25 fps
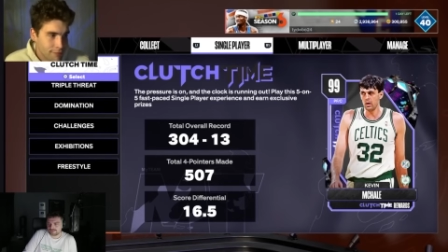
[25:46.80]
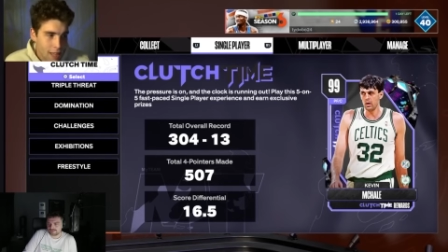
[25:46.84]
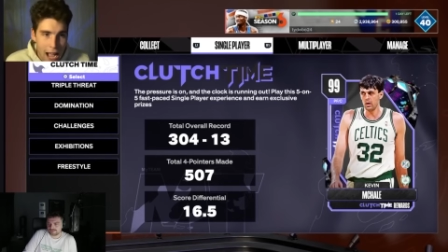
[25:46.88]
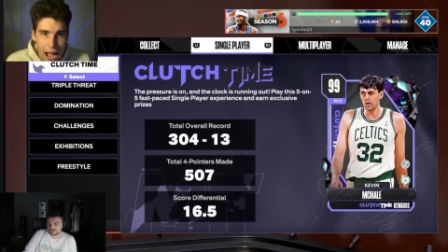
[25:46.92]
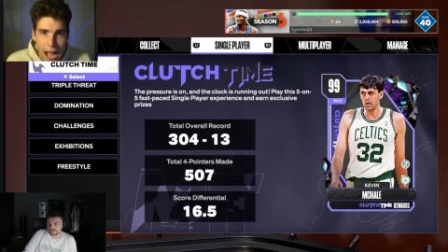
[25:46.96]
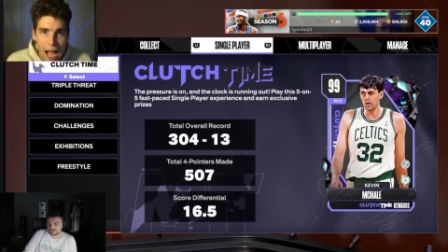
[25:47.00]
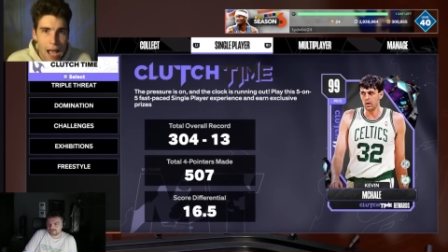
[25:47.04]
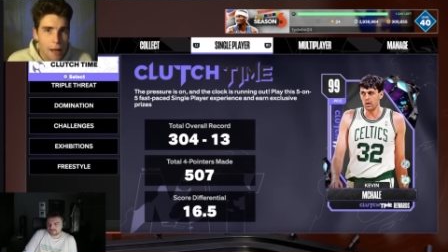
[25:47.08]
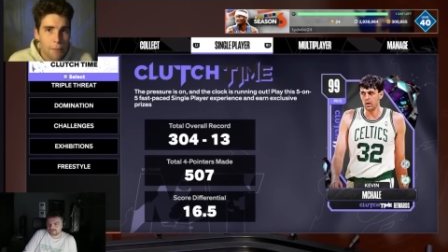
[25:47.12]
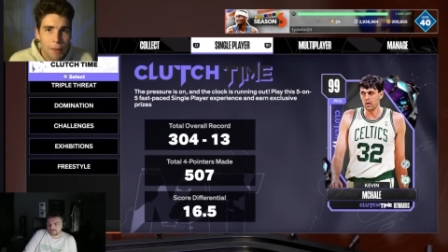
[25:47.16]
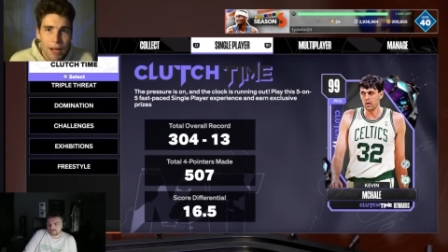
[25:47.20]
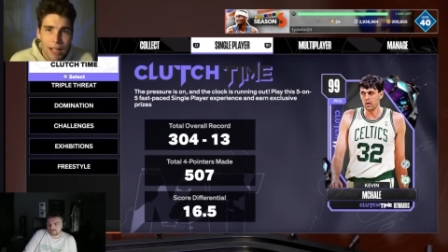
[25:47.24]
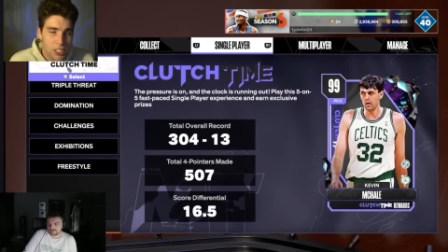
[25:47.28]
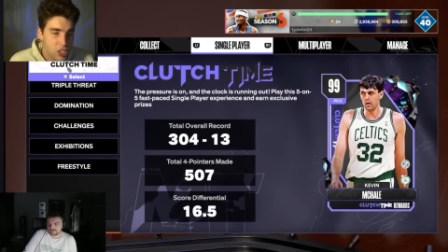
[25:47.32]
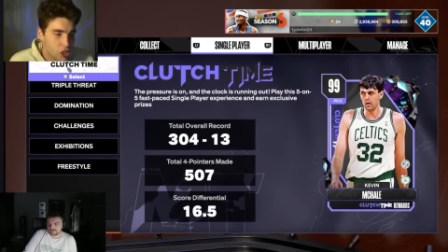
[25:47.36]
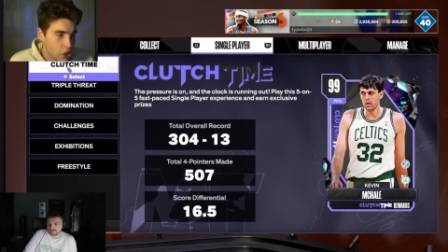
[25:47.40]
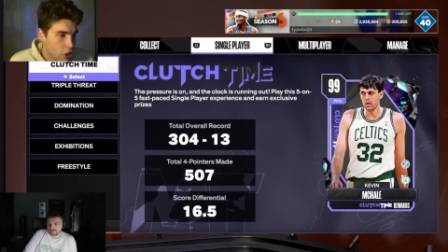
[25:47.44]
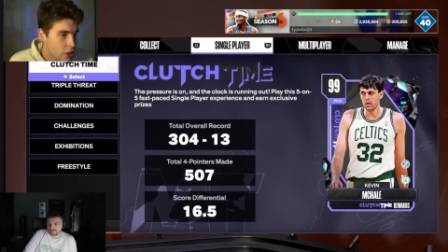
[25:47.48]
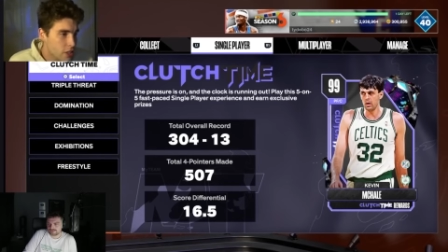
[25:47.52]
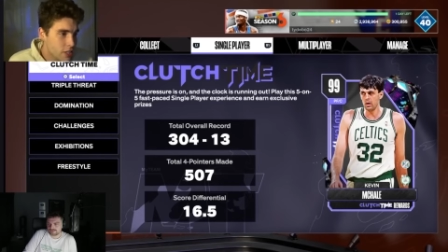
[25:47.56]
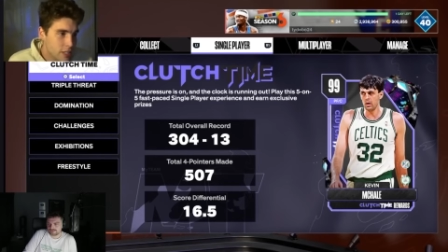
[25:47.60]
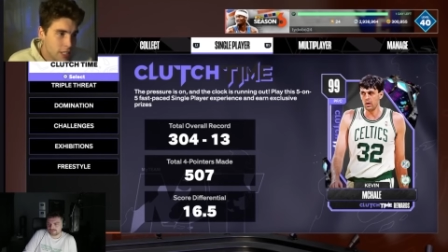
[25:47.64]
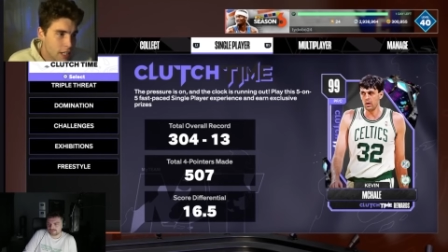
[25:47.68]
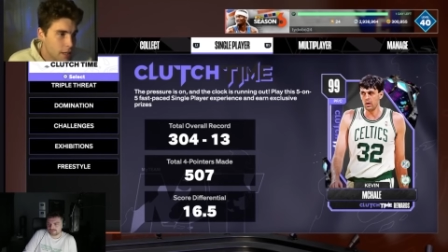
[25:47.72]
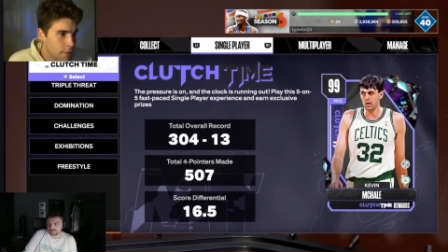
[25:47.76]
Am I sure
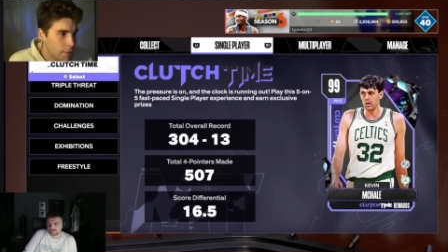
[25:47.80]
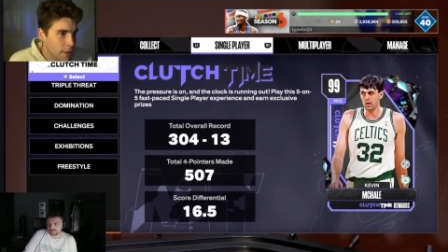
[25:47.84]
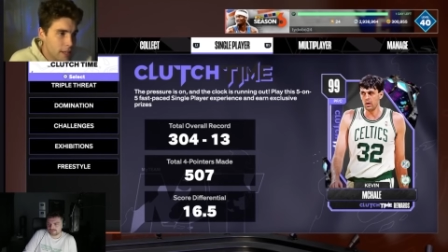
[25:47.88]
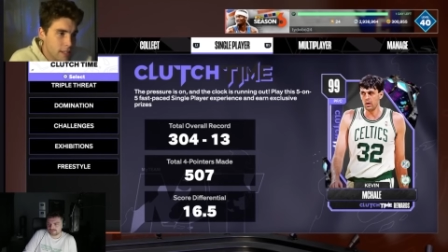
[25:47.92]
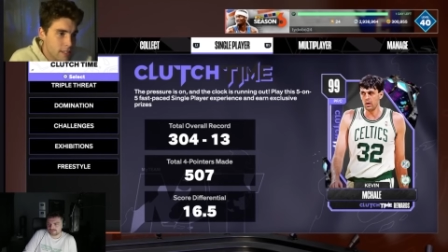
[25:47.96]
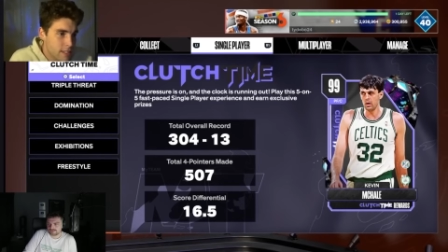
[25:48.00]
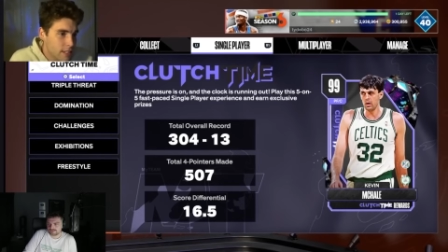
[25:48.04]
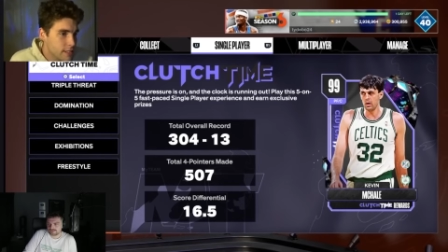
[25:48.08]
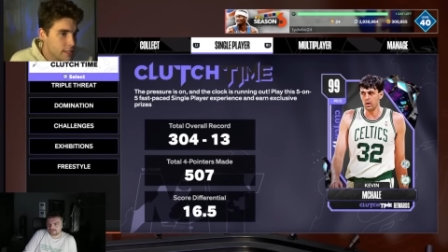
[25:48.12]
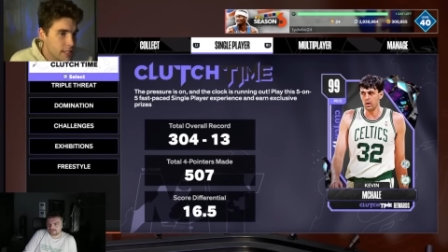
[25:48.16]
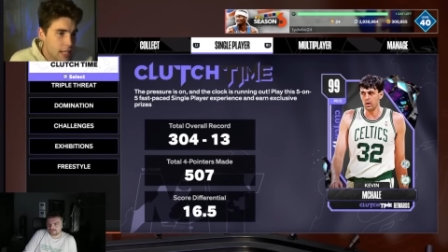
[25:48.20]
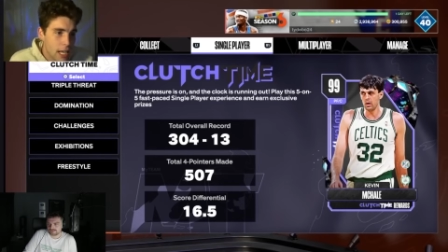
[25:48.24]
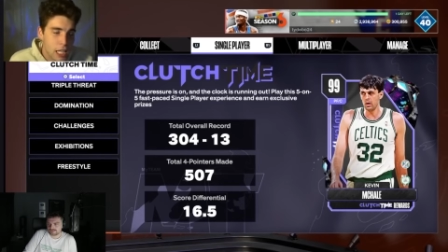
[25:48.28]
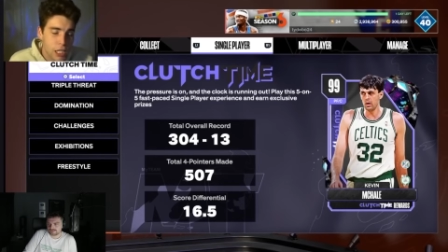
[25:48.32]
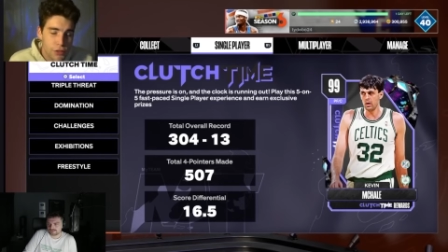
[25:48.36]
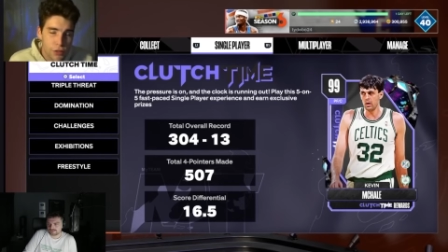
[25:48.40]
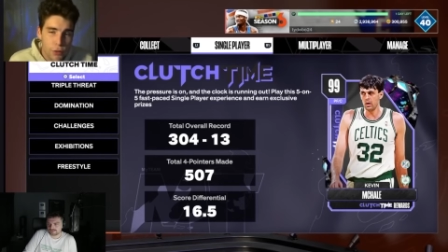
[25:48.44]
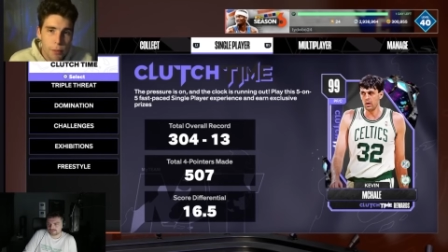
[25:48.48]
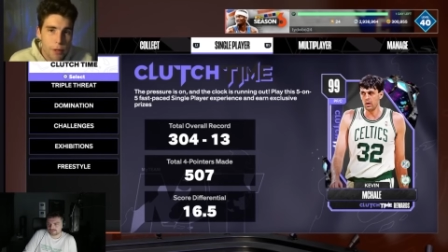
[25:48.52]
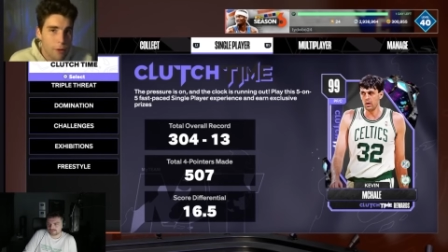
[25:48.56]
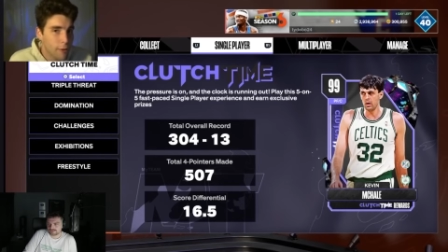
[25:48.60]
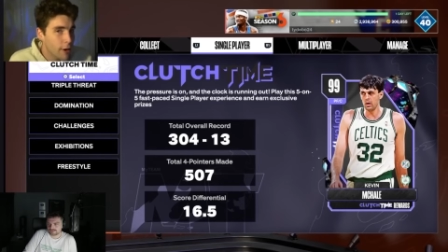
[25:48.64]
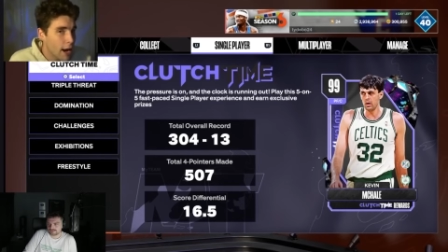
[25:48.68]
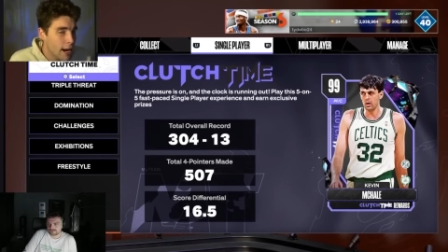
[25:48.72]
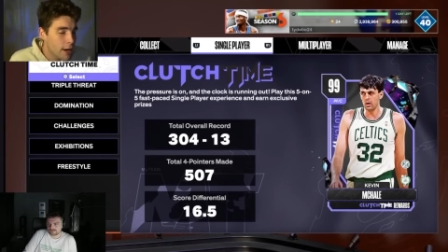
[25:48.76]
it's gonna be a success for
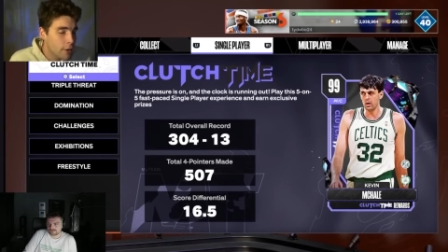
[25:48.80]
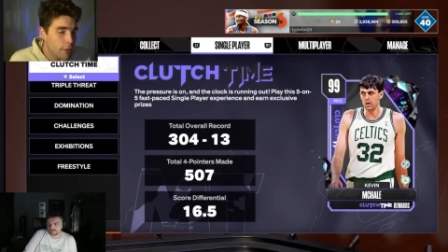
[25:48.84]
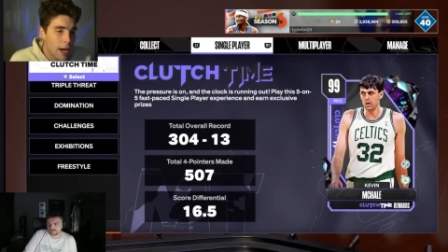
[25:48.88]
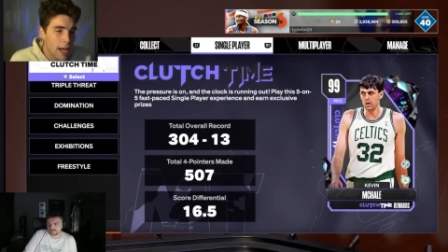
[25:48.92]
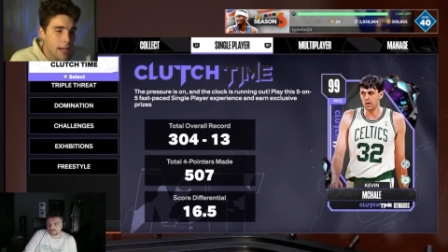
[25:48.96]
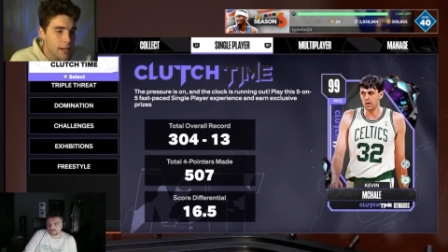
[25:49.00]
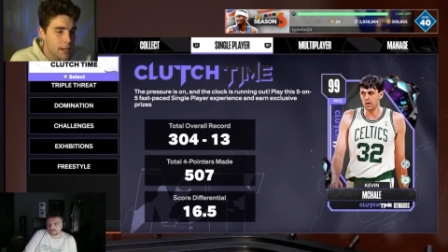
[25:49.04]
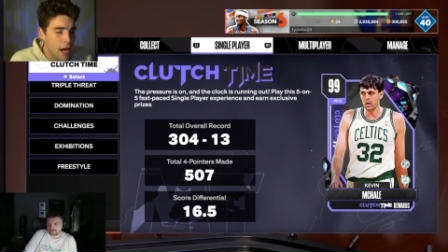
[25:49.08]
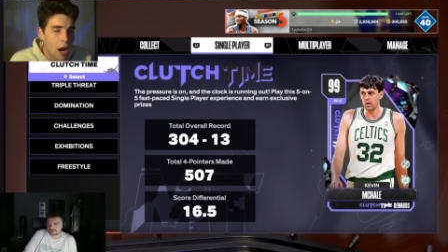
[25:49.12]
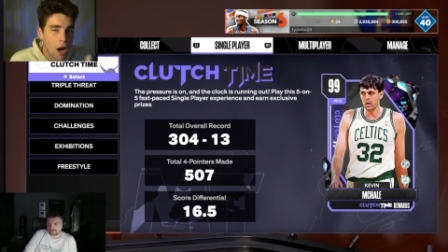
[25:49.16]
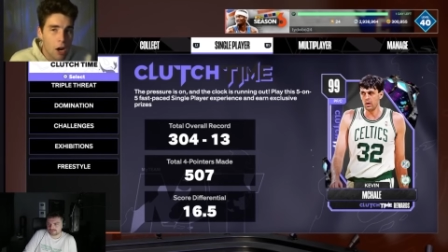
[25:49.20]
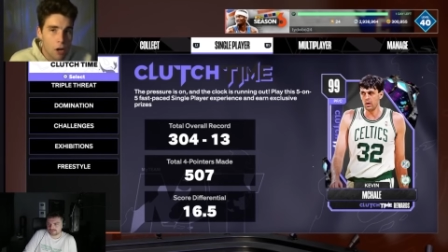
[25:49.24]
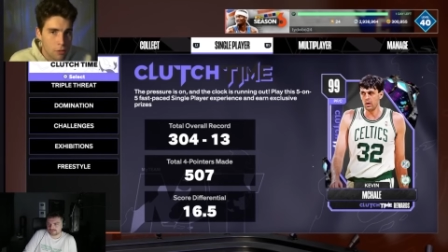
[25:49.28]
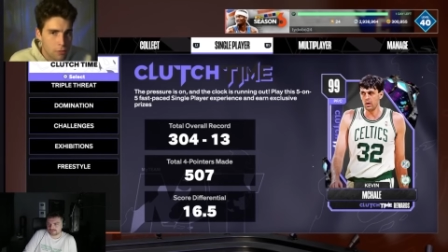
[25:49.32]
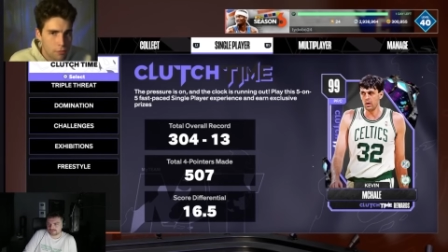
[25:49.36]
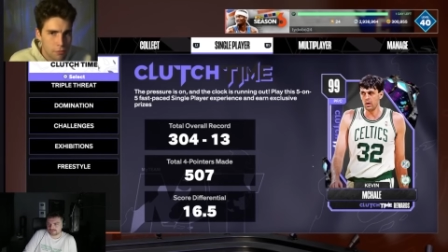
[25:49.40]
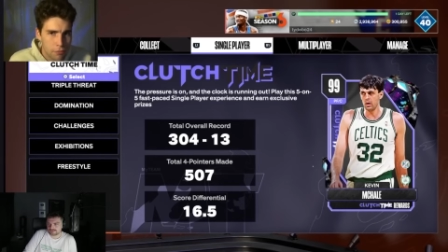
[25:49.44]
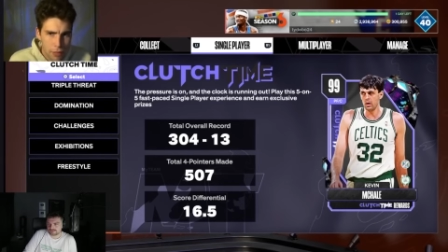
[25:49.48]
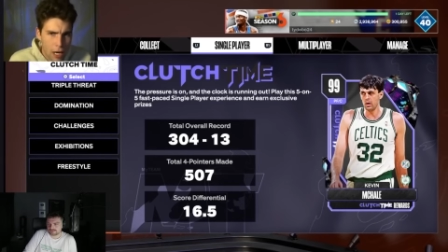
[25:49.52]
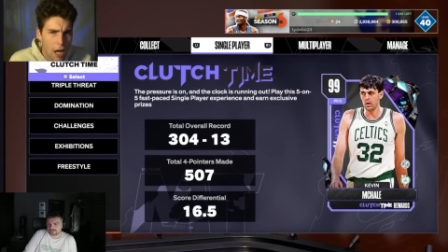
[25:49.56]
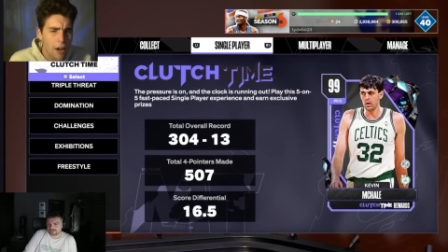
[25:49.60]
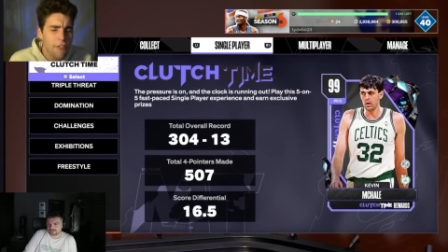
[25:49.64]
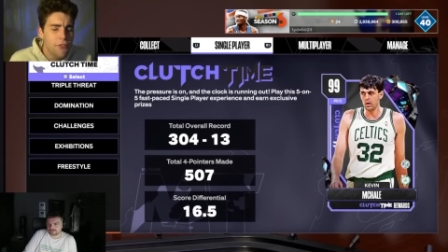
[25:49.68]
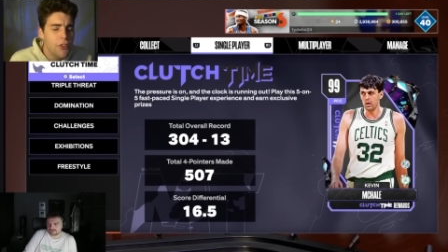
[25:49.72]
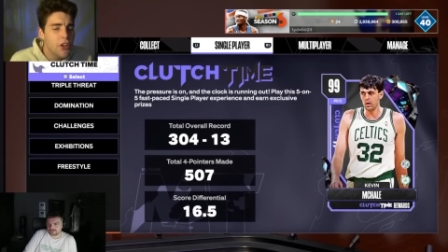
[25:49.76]
me right away? No,
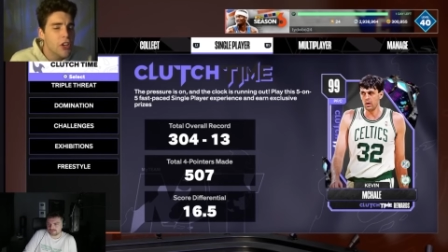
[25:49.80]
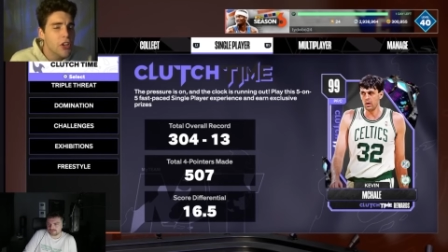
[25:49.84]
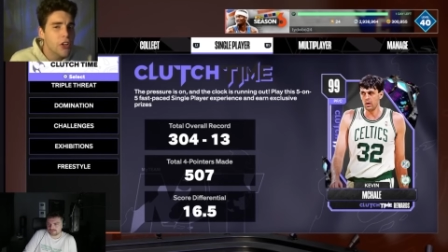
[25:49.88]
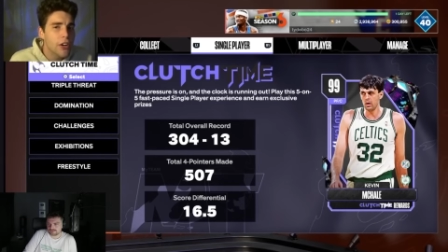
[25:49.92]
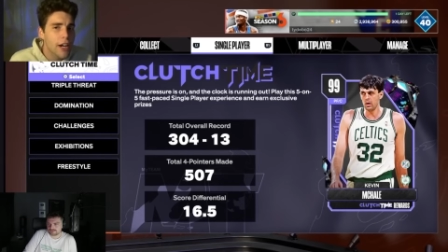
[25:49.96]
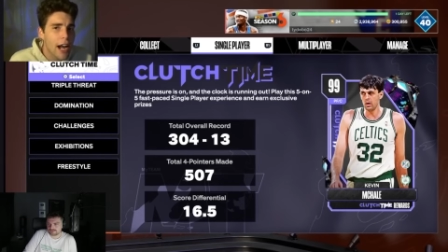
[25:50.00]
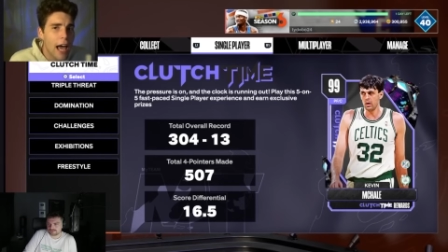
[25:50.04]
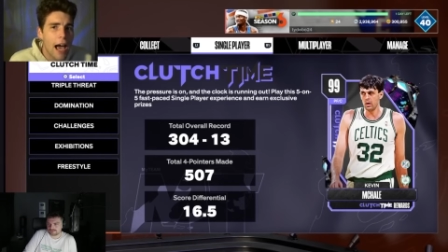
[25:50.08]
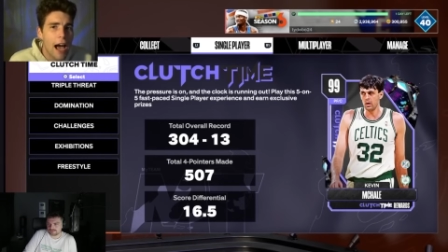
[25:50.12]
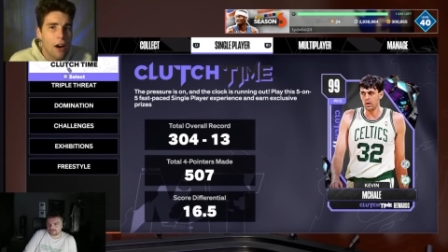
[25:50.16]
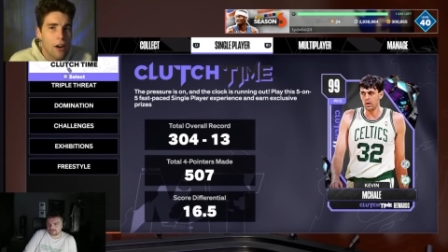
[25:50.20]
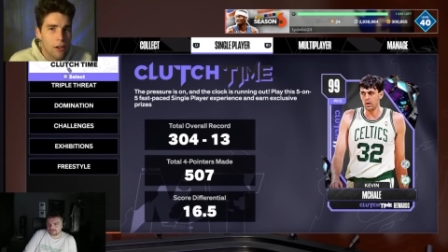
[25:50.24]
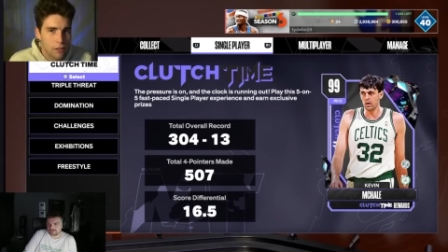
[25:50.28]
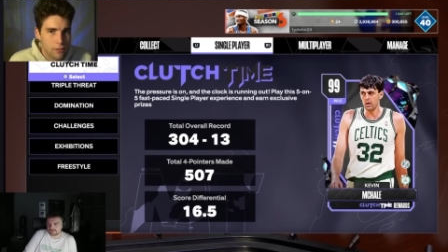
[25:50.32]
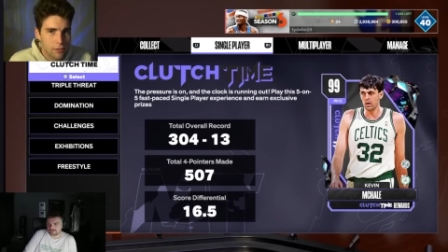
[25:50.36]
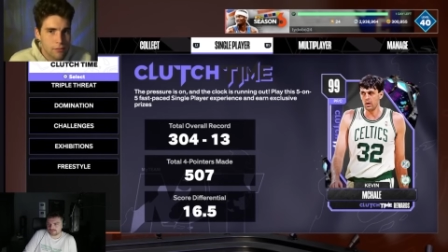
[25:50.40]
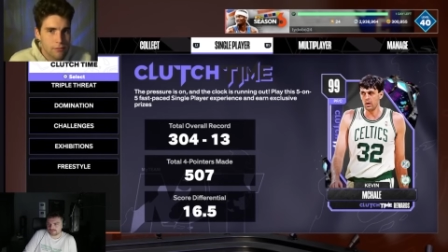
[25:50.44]
but I'll figure it out.